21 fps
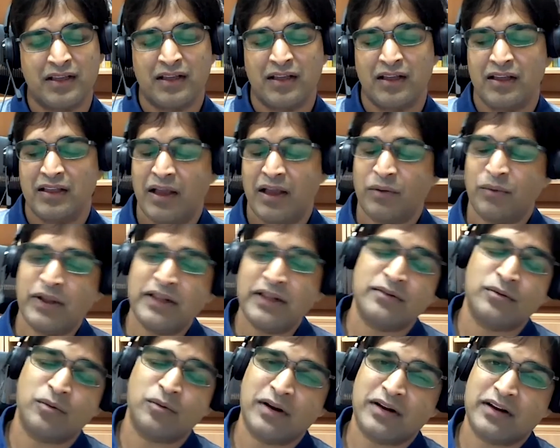Yeah,
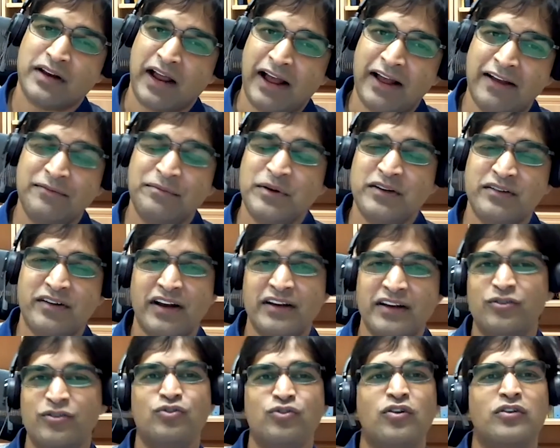well, what I have been trying
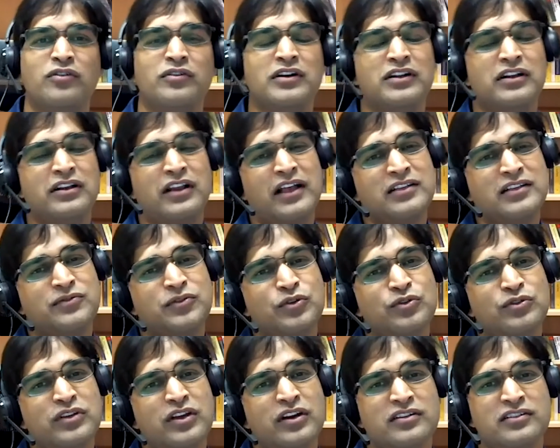to do over the last few
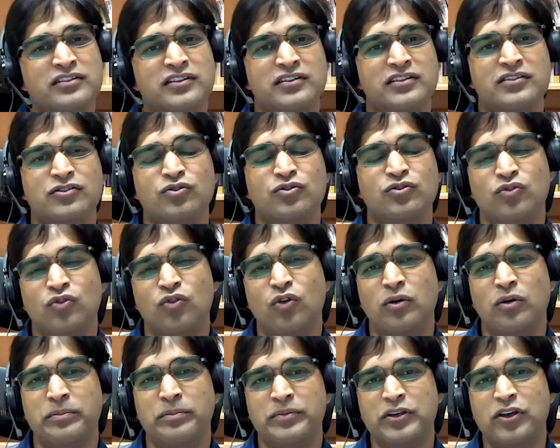years is to go
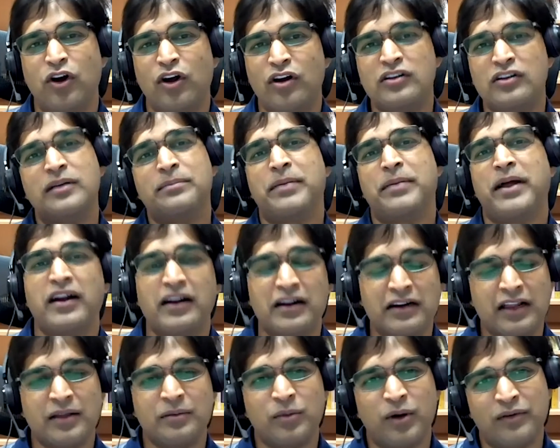beyond the
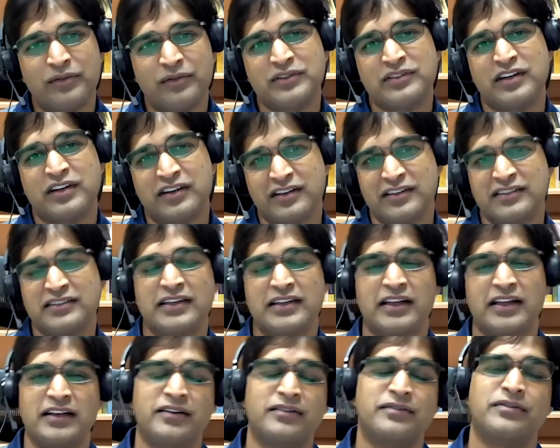paradigm of
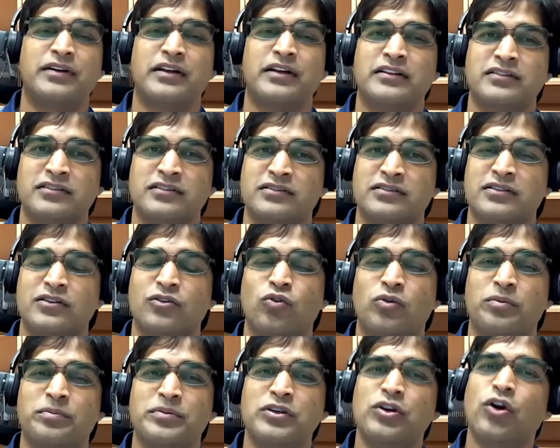statistical inference, go
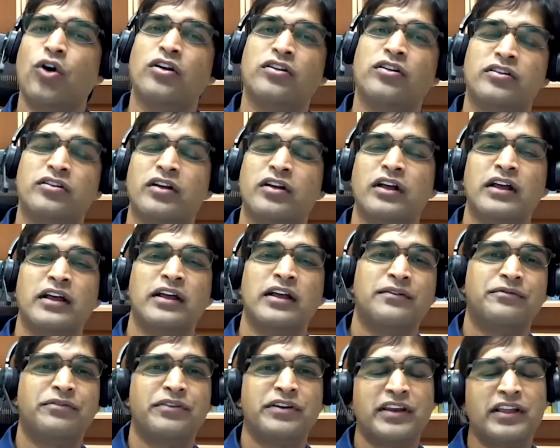beyond
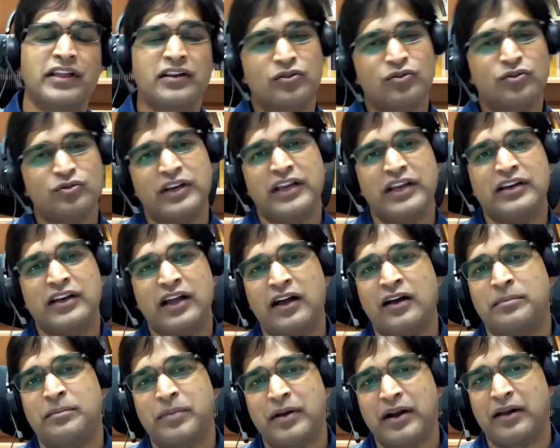fitting to
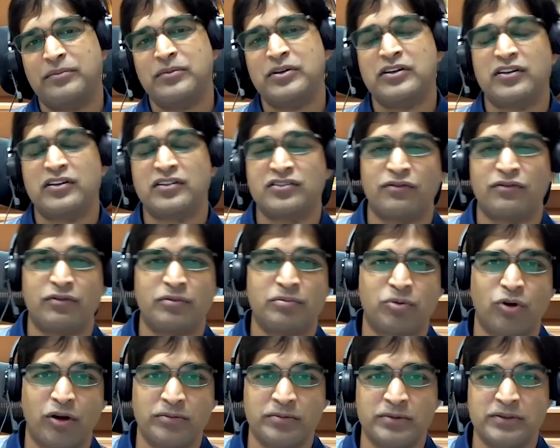data parameters of a
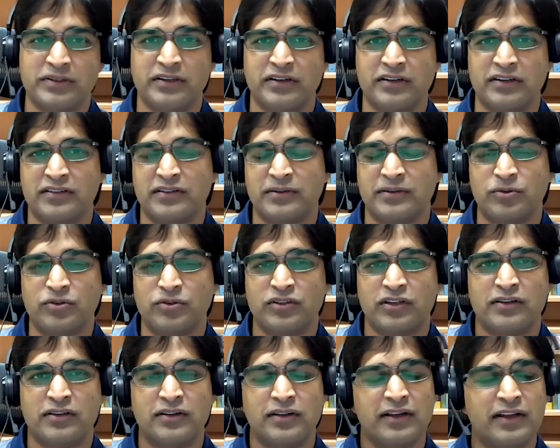probability
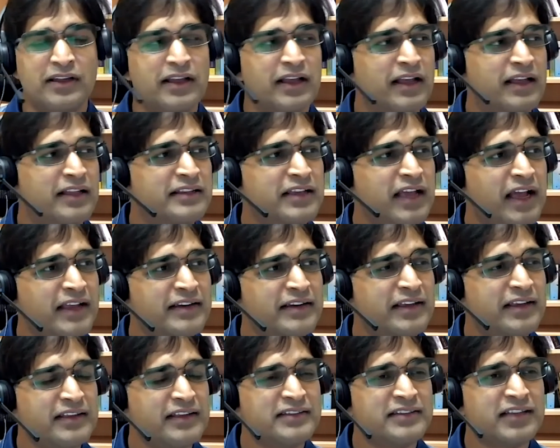distribution. The
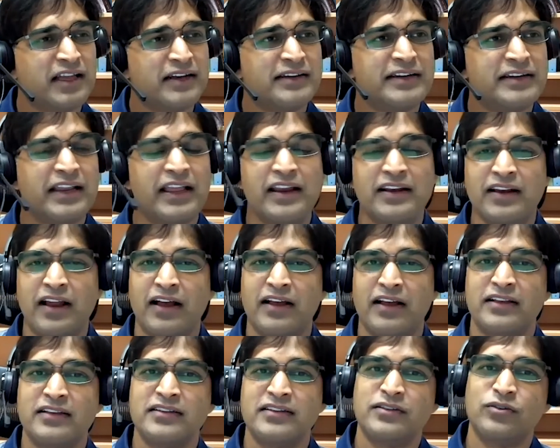idea is that data
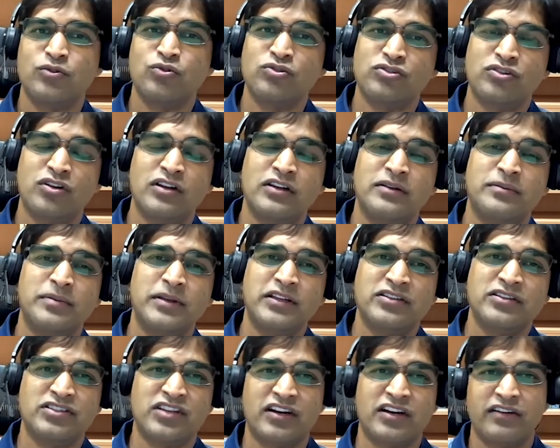is usually
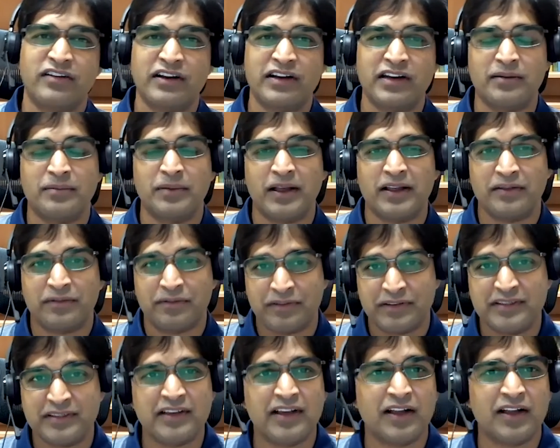being generated by a
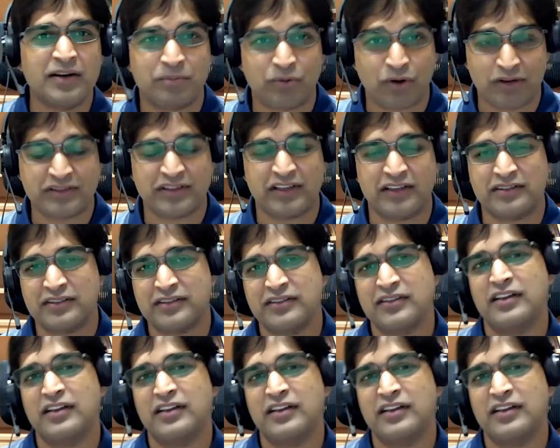physical process,